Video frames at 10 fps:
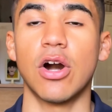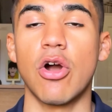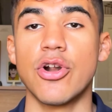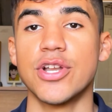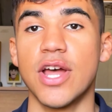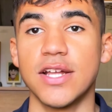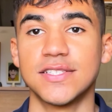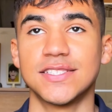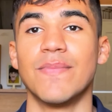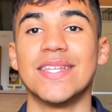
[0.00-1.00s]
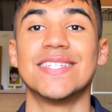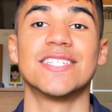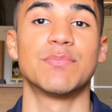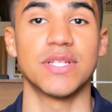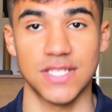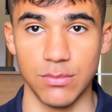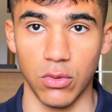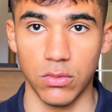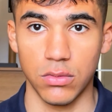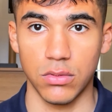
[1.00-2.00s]
are not
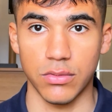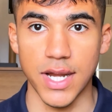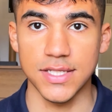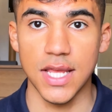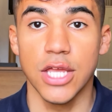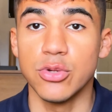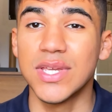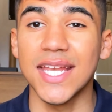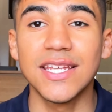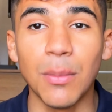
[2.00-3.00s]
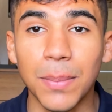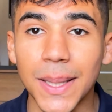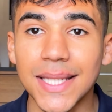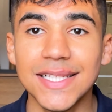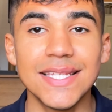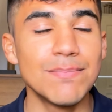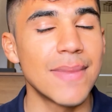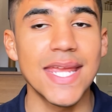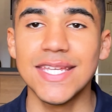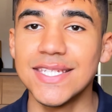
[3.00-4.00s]
indispensable, right? You can completely
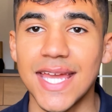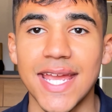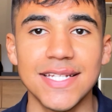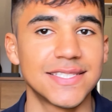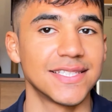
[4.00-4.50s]
make gains,